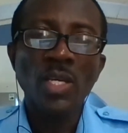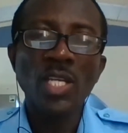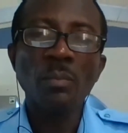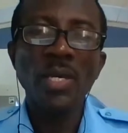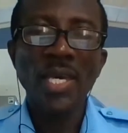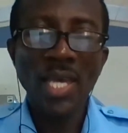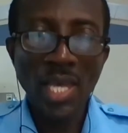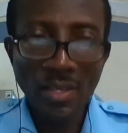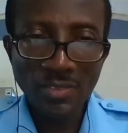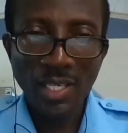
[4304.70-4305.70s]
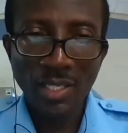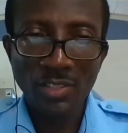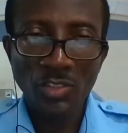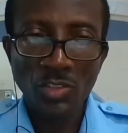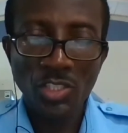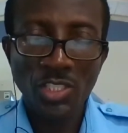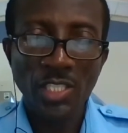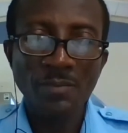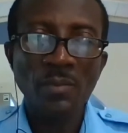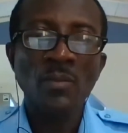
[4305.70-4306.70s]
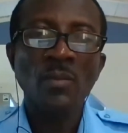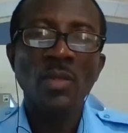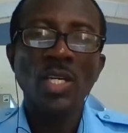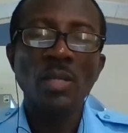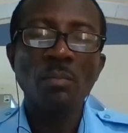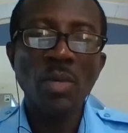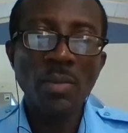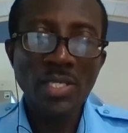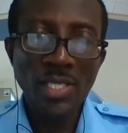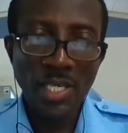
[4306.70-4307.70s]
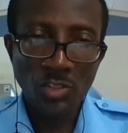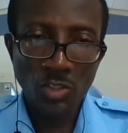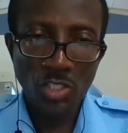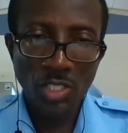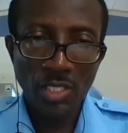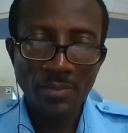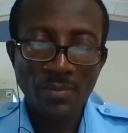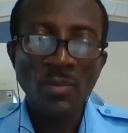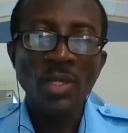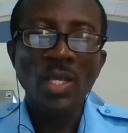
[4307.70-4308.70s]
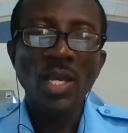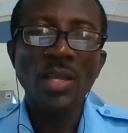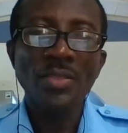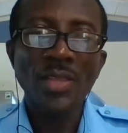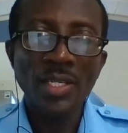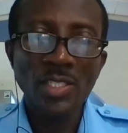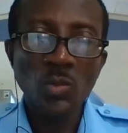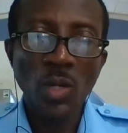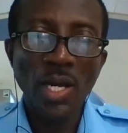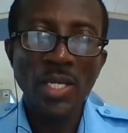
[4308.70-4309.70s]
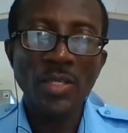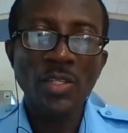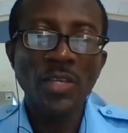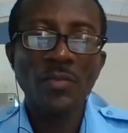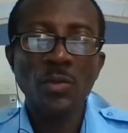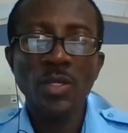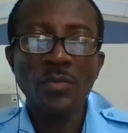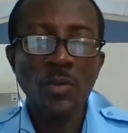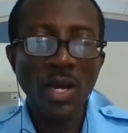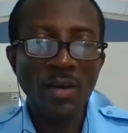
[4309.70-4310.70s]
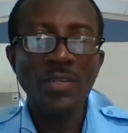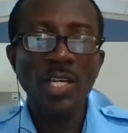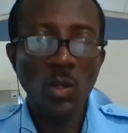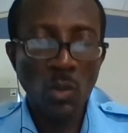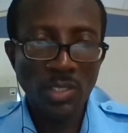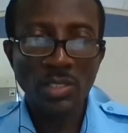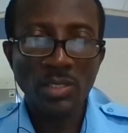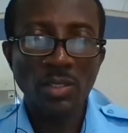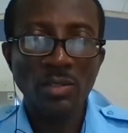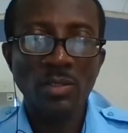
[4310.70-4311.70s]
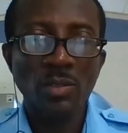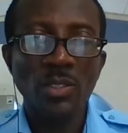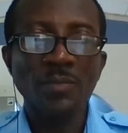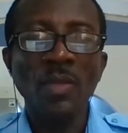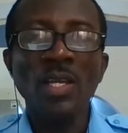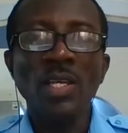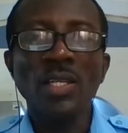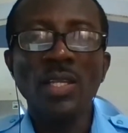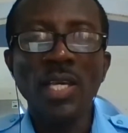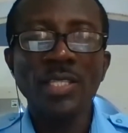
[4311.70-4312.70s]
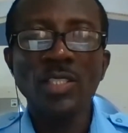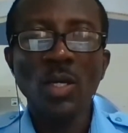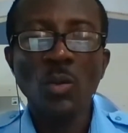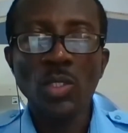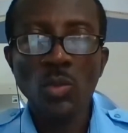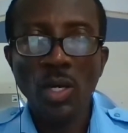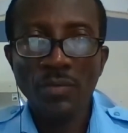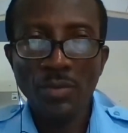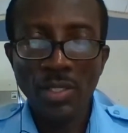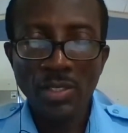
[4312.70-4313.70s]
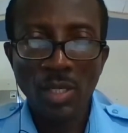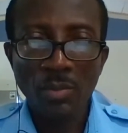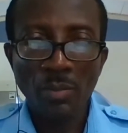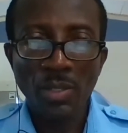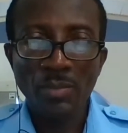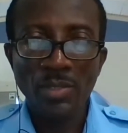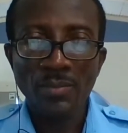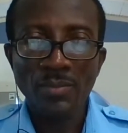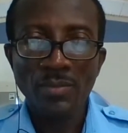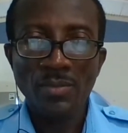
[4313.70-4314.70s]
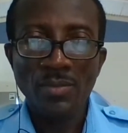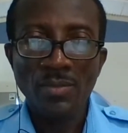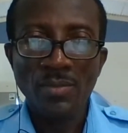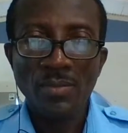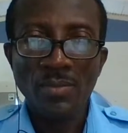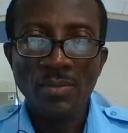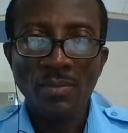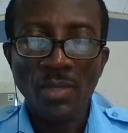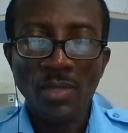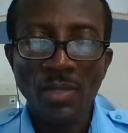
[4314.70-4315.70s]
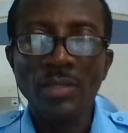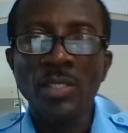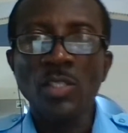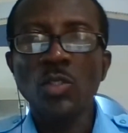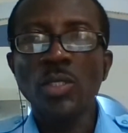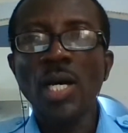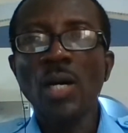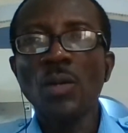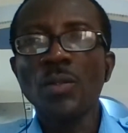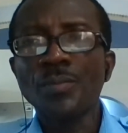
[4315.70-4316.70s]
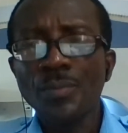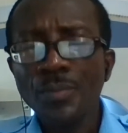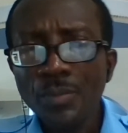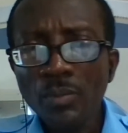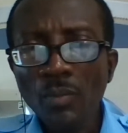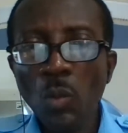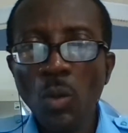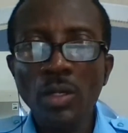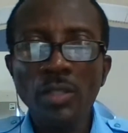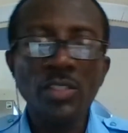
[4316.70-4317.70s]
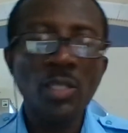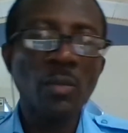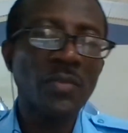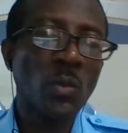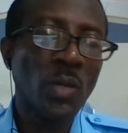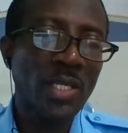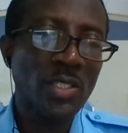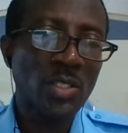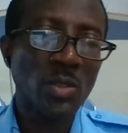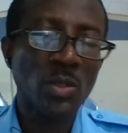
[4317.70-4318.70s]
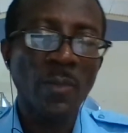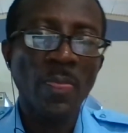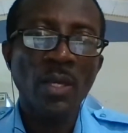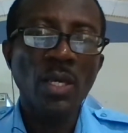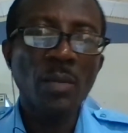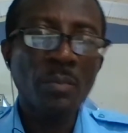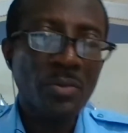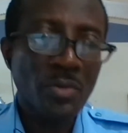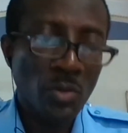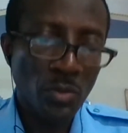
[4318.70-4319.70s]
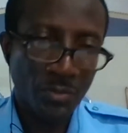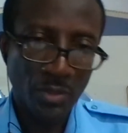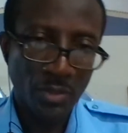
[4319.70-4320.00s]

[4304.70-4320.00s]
it behaves like estrogen, it mimics estrogen, and that is why if you have a low testosterone, then you're going to have erectile problems. Yeah, so now, some of the ways to improve